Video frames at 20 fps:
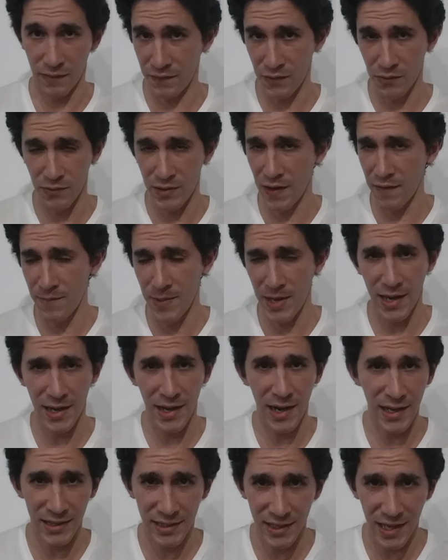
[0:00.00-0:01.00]
If you give me
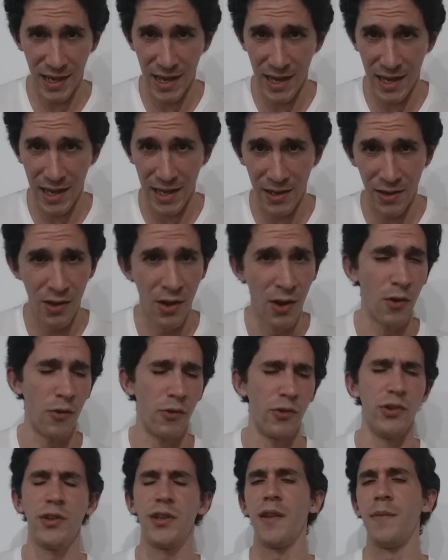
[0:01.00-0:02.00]
an essay
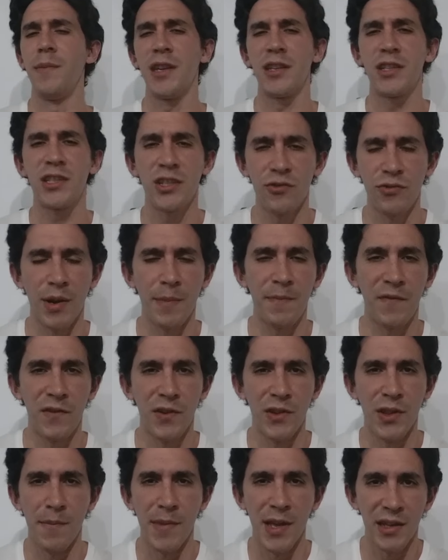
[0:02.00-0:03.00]
or you give me a script
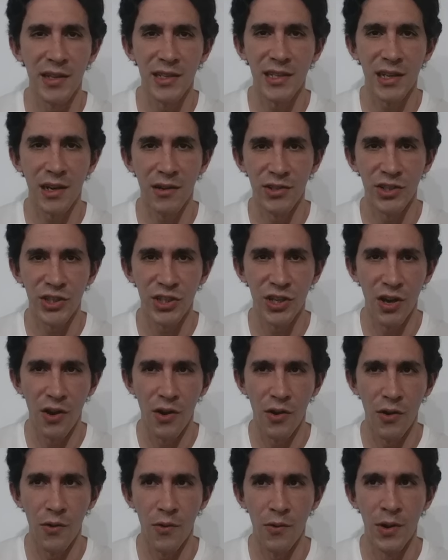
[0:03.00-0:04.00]
for the military
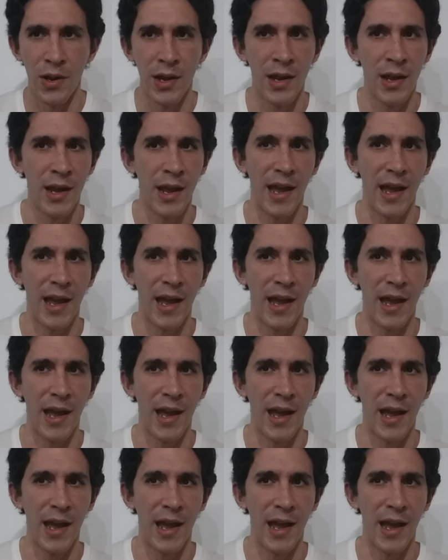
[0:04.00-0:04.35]
show,